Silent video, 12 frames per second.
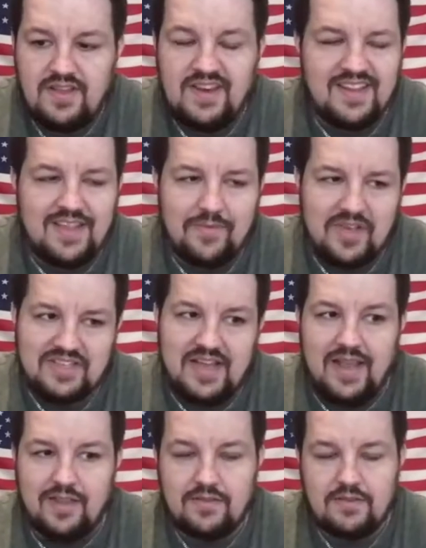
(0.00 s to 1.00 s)
didn't give me his
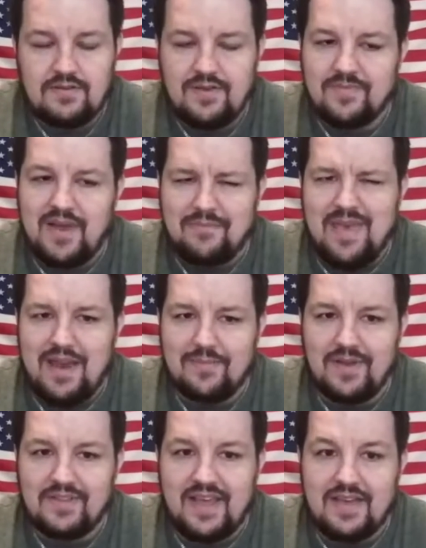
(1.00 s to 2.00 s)
height. I'm not mad
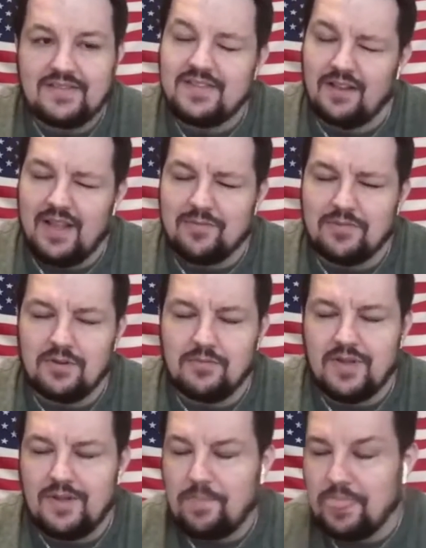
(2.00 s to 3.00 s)
about that. Still am a little
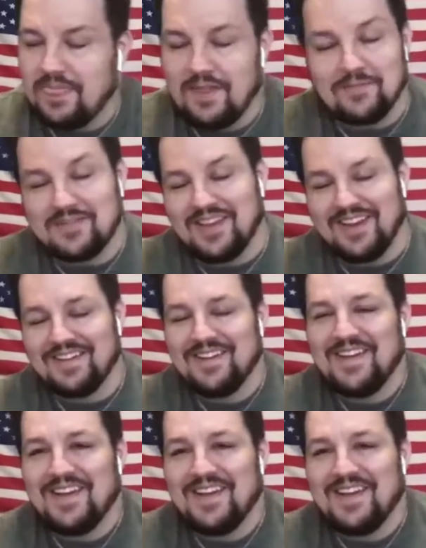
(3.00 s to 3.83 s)
bit. No, I'm kidding.